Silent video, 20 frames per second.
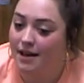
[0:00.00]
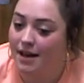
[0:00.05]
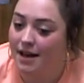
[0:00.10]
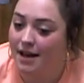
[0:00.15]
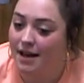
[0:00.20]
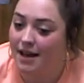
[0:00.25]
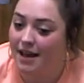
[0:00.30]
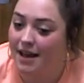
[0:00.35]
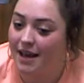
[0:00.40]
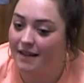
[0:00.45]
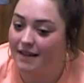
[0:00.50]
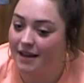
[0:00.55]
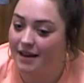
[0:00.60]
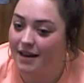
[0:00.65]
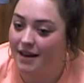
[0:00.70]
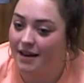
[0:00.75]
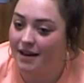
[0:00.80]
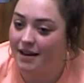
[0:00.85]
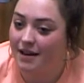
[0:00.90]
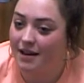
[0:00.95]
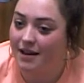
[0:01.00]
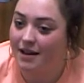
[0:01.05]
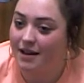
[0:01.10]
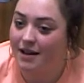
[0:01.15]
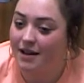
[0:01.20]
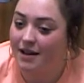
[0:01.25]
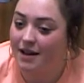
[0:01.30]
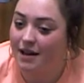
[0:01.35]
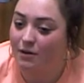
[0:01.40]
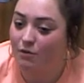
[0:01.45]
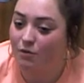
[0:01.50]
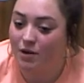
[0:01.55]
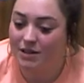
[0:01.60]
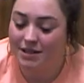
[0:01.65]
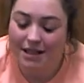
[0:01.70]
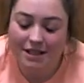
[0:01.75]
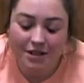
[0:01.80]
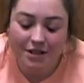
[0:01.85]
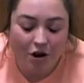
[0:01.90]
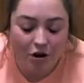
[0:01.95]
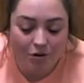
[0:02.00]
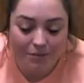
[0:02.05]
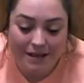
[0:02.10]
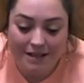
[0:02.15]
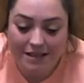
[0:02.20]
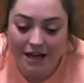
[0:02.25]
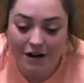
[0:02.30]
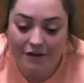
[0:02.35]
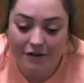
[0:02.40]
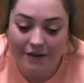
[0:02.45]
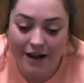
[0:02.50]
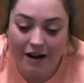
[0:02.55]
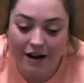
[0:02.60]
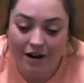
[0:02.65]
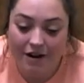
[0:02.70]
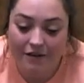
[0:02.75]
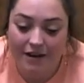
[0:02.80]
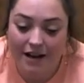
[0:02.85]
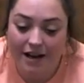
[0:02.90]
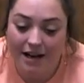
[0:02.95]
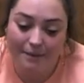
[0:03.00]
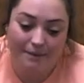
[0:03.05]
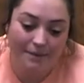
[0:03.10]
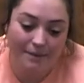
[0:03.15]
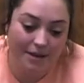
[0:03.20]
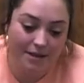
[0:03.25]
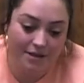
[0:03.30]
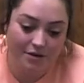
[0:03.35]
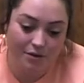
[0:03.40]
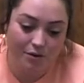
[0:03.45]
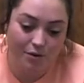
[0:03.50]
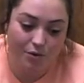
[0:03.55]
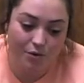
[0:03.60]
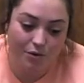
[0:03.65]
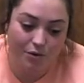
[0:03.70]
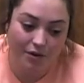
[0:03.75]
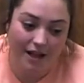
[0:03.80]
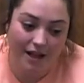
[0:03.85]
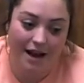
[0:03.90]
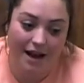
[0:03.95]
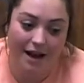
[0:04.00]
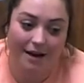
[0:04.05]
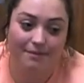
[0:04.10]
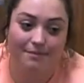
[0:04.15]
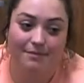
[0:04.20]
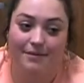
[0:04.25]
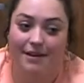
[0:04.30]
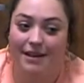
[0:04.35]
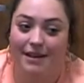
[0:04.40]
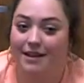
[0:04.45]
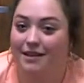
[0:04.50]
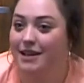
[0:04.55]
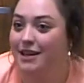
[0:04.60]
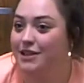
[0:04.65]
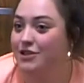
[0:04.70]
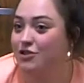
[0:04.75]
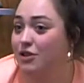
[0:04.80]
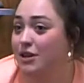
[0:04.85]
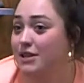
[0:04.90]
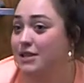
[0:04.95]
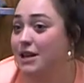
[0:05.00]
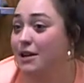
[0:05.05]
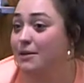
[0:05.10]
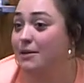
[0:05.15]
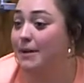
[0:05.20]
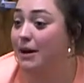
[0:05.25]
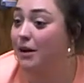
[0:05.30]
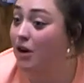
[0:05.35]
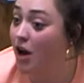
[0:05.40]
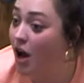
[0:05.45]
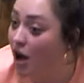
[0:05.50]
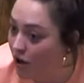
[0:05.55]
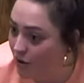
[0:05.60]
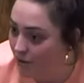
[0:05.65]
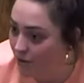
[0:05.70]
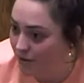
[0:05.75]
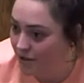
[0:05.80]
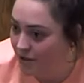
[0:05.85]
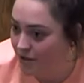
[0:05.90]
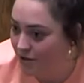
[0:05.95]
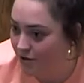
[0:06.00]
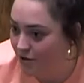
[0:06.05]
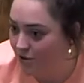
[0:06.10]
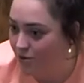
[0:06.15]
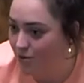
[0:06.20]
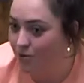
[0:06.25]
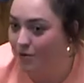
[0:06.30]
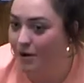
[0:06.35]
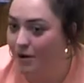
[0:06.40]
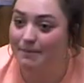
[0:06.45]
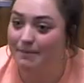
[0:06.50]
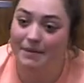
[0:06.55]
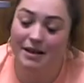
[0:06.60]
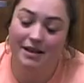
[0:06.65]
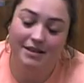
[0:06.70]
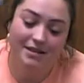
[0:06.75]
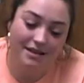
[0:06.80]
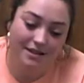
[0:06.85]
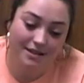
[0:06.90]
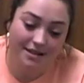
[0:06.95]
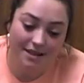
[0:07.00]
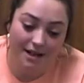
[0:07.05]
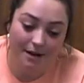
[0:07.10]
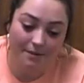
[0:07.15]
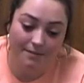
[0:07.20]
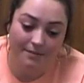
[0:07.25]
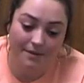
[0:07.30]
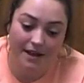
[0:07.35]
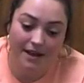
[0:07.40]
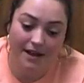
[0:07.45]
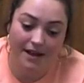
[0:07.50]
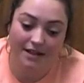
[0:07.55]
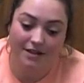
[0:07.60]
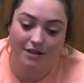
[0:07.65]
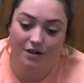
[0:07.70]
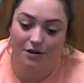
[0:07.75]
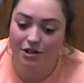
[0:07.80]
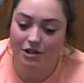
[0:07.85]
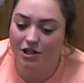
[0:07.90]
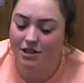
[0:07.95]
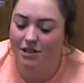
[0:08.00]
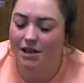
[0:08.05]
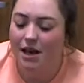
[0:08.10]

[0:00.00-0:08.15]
Yeah, and then once I talk myself out of it and I miss school, then I get stressed out about not going to school and missing something. And so